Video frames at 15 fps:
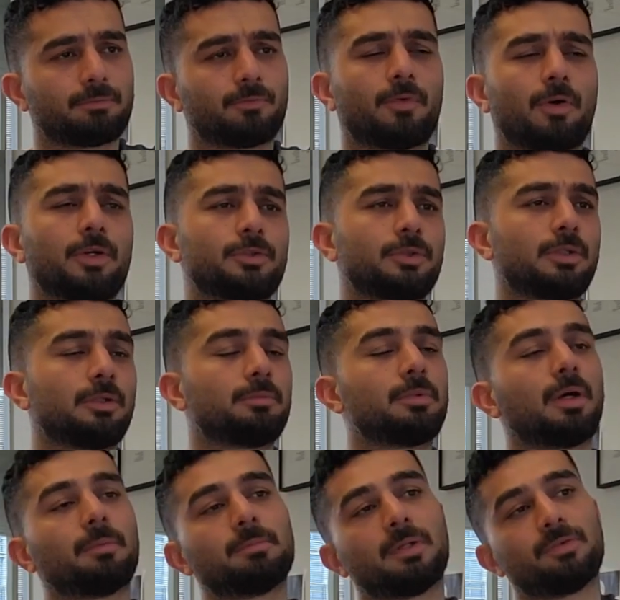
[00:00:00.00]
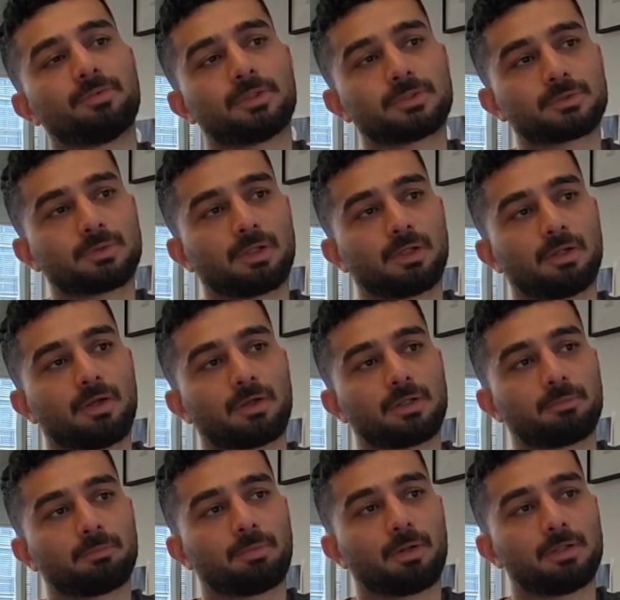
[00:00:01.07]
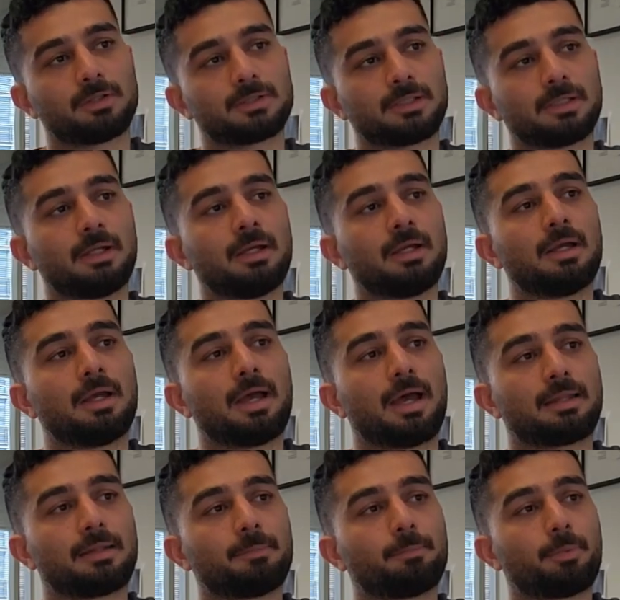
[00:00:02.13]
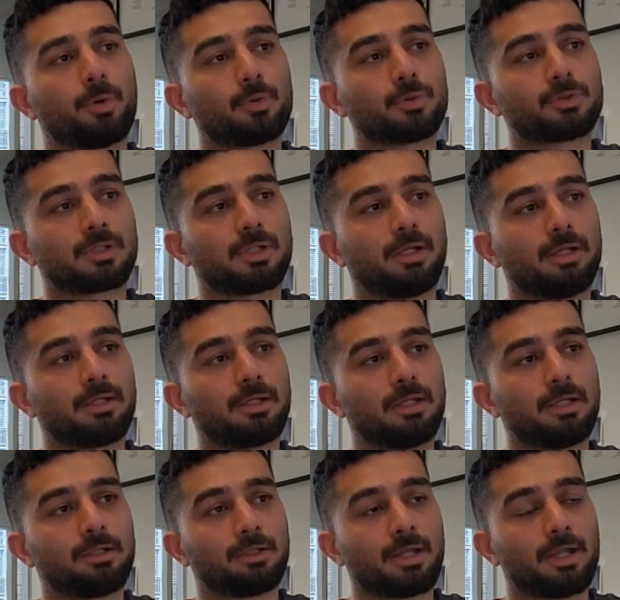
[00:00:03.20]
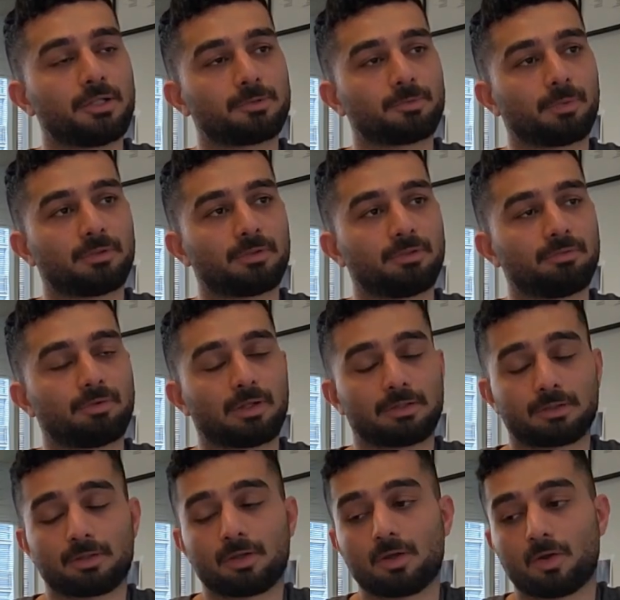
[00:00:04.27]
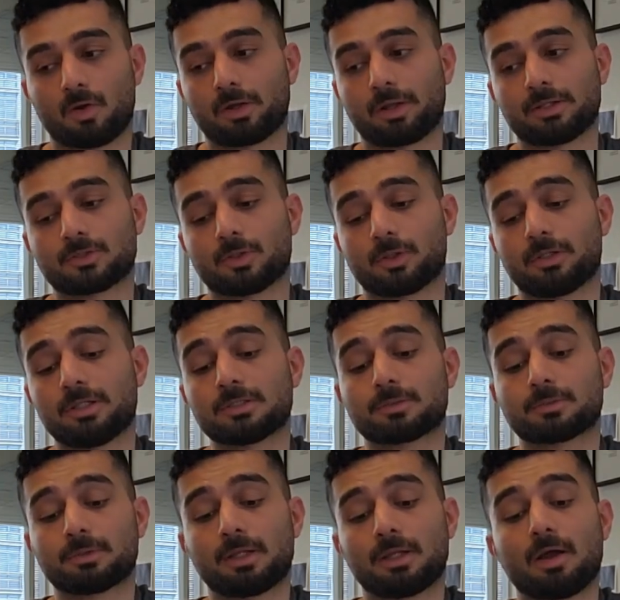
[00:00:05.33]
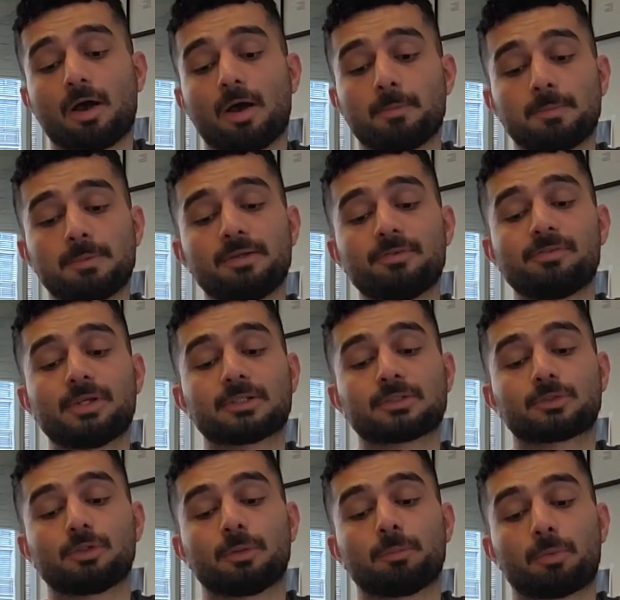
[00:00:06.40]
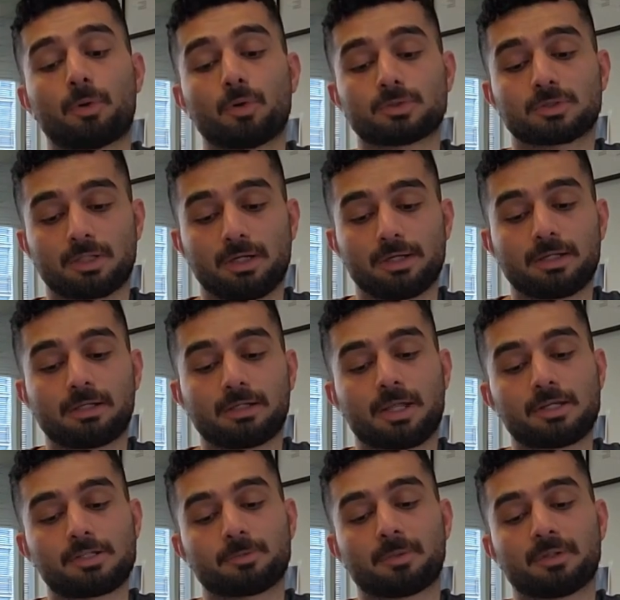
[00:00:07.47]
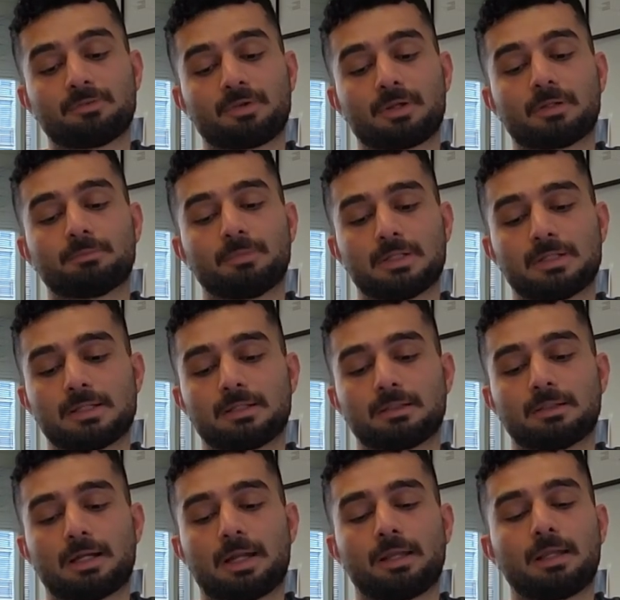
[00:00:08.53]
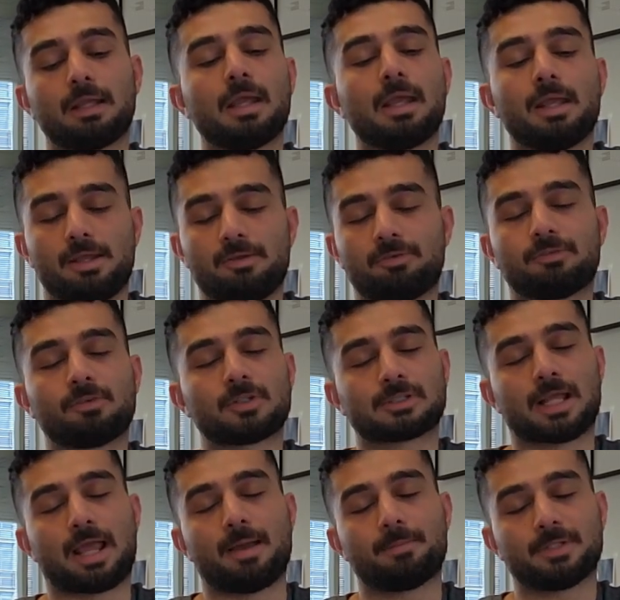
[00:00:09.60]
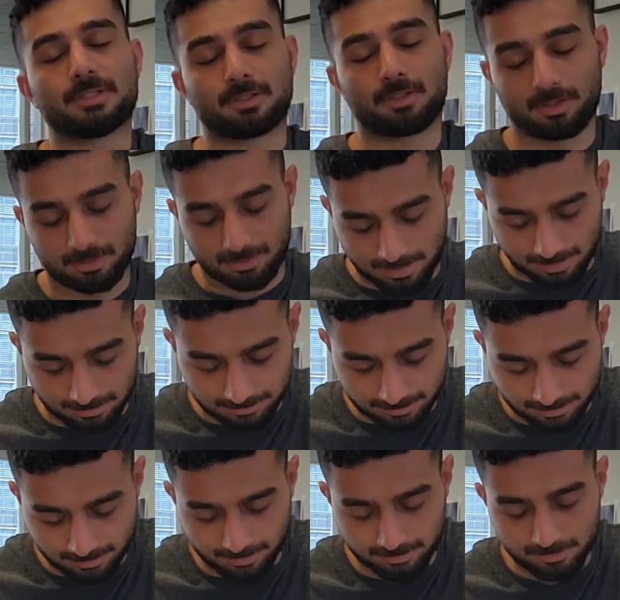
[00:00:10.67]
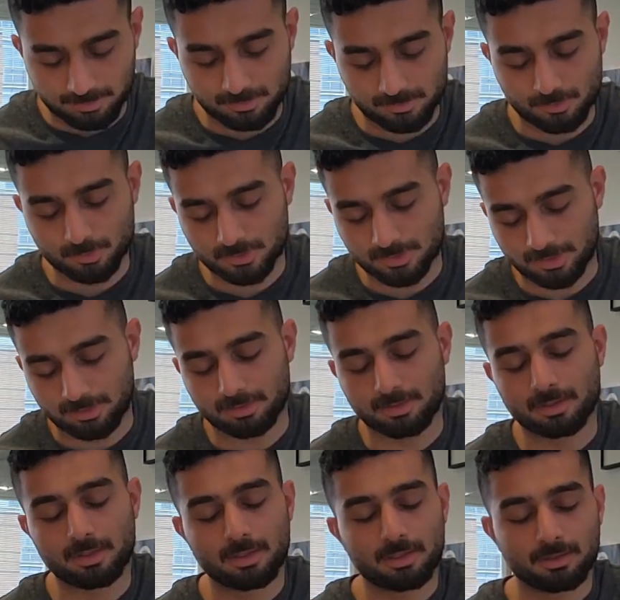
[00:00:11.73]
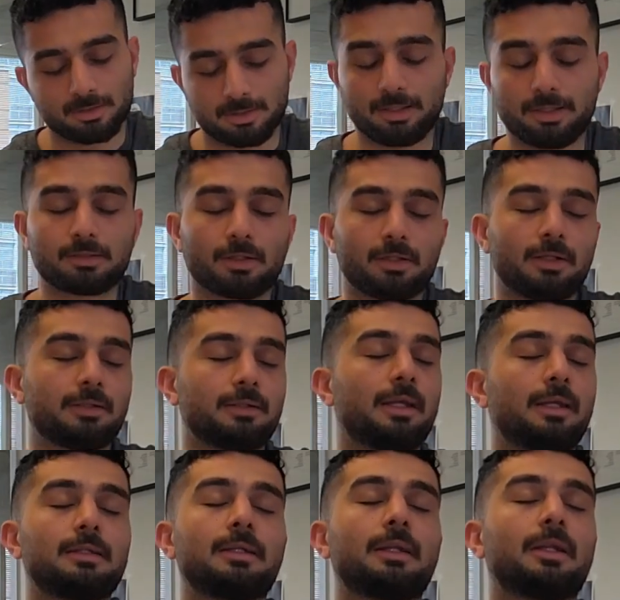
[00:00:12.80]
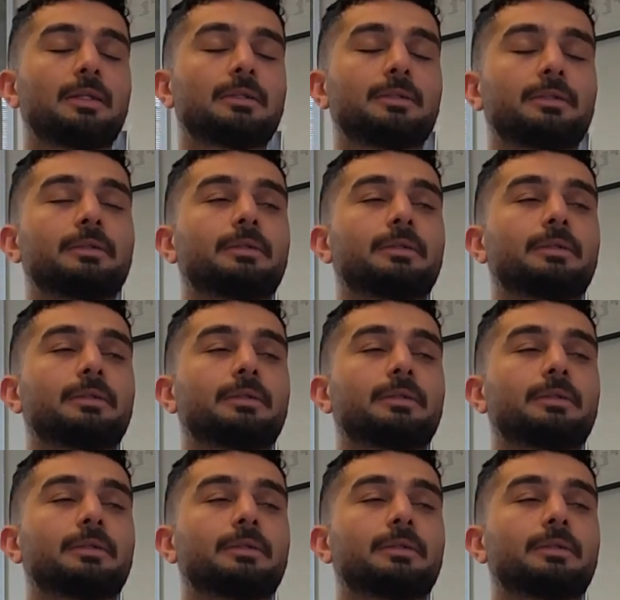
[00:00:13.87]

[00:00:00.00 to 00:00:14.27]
Why should it be oblivious to the logging policy? And the post-click engagement event. Okay, so it is oblivious to the post-click engagement event, meaning like if it was Amazon and the user clicked on it, they didn't